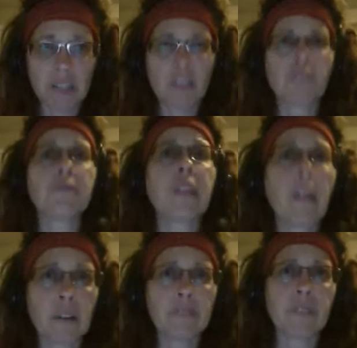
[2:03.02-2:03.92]
You're
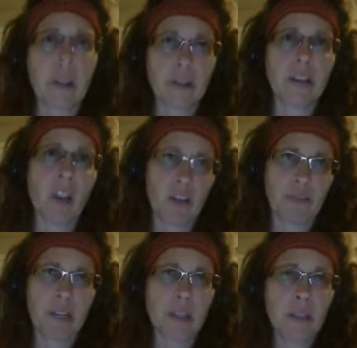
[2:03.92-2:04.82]
very, very
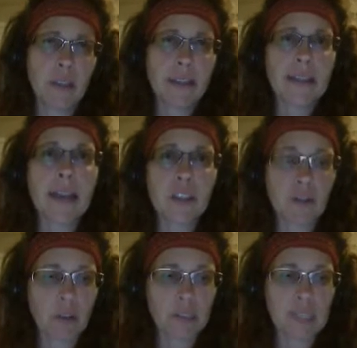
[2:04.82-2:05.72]
hungry. That is your
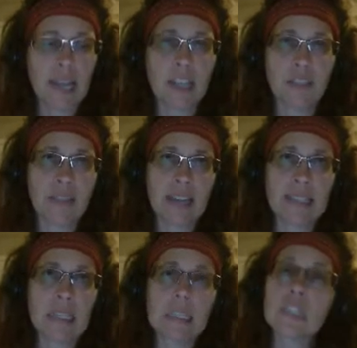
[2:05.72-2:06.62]
unsatisfied
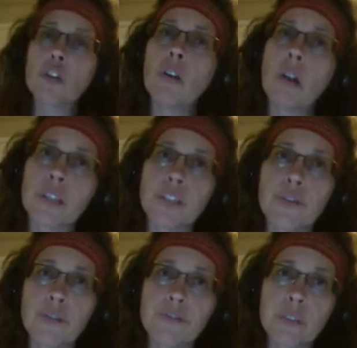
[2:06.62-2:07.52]
need. This causes you
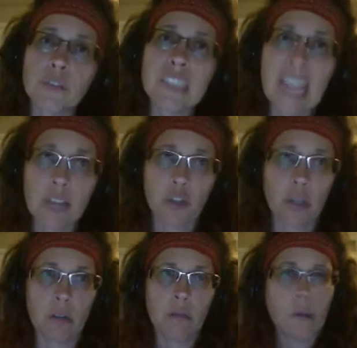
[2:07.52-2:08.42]
to feel
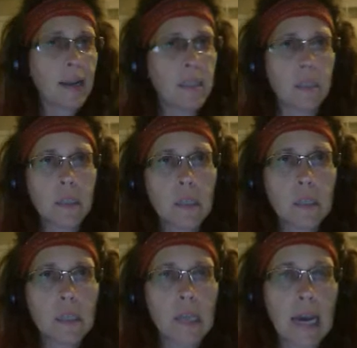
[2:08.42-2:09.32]
tension, right?
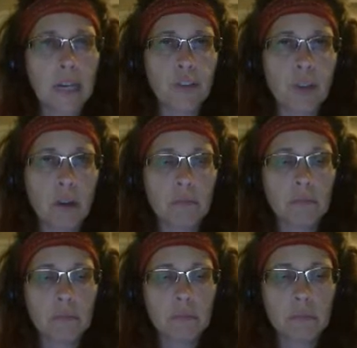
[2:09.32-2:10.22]
How do you know?
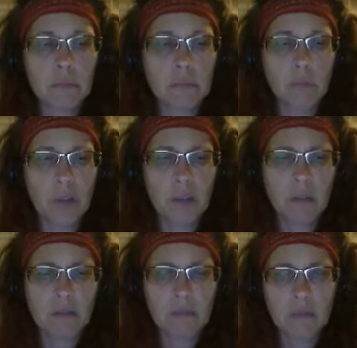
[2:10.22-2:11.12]

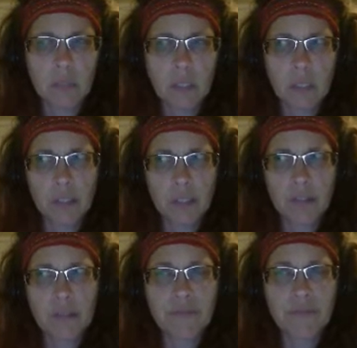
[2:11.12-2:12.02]
Well, you
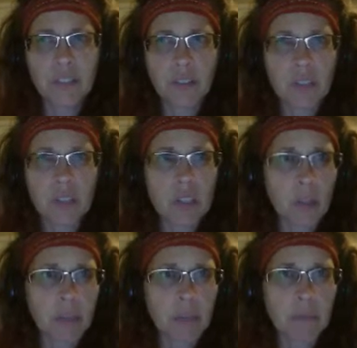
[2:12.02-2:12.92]
can feel your
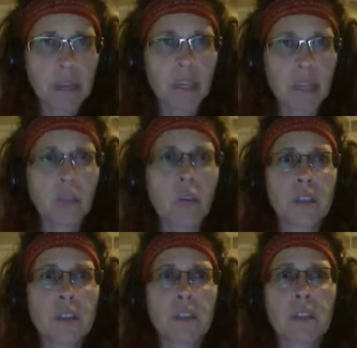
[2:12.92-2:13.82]
stomach making
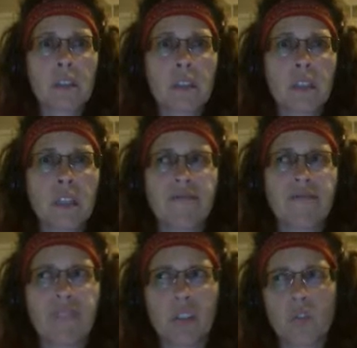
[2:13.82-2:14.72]
noises,
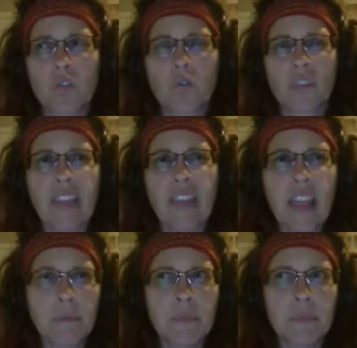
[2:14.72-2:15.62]
feel sort of
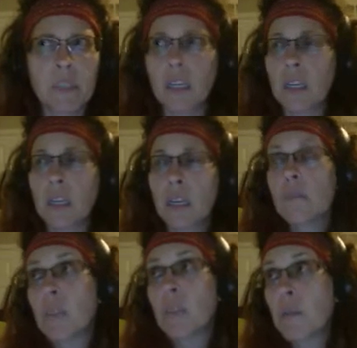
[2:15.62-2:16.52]
empty.
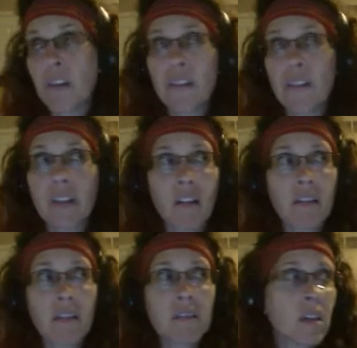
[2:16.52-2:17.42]
Maybe you're having a
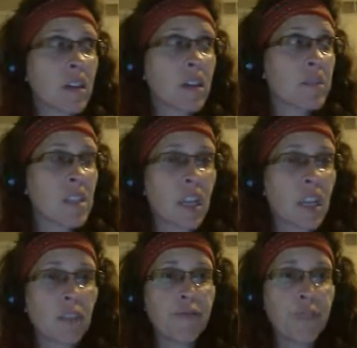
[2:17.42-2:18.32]
hard time
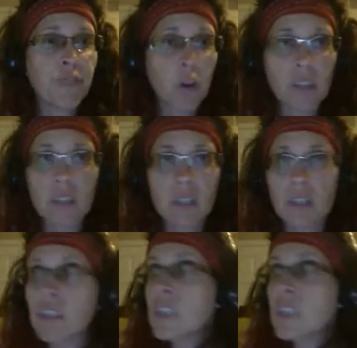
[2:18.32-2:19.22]
staying focused.
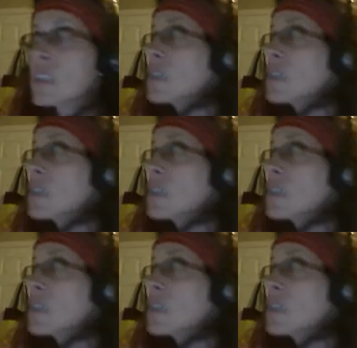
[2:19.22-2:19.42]
You're easily